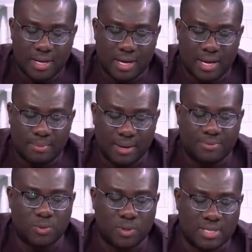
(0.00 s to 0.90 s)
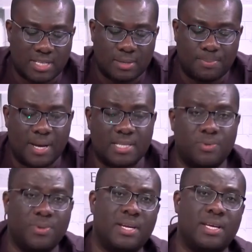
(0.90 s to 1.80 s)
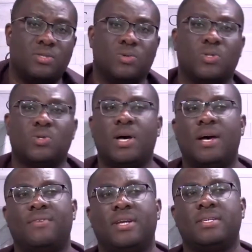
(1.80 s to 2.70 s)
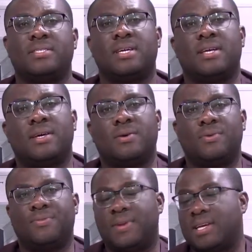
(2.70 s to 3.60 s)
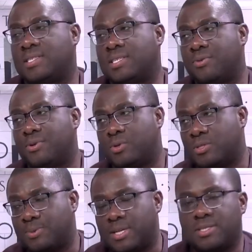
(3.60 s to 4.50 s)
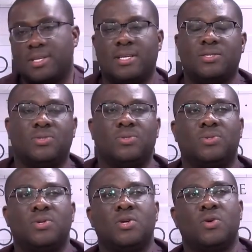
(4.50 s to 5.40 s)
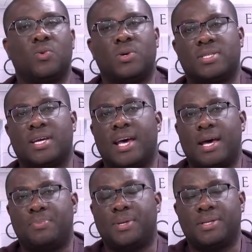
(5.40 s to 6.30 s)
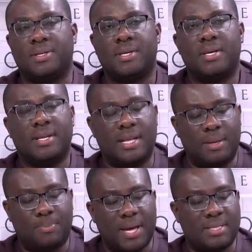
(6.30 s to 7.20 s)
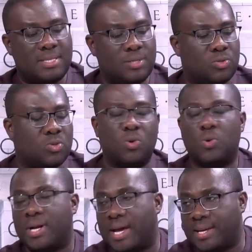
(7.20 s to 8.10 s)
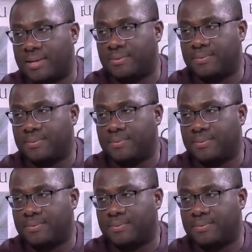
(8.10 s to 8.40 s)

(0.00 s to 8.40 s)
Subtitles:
Afterwards, as a party, we needed to also have an internal reflection and retrospection as to what had happened. Then the party in 2009